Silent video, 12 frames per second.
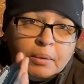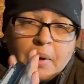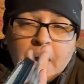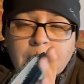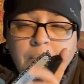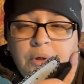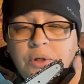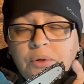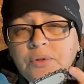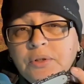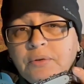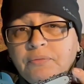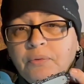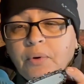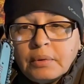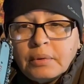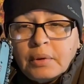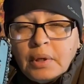I would use it for.
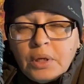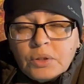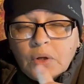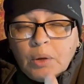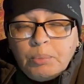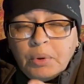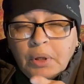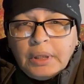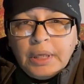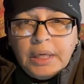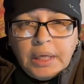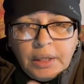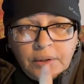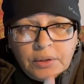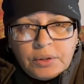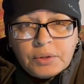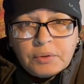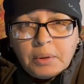So I'll put a link in the
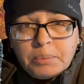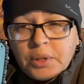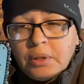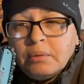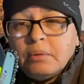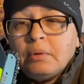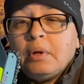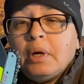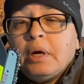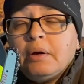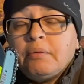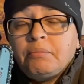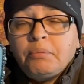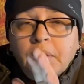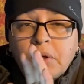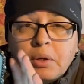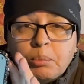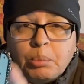description of where
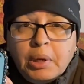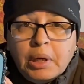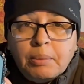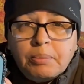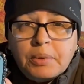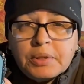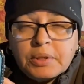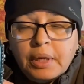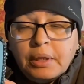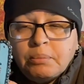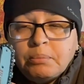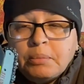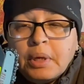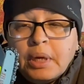you can pick up this item.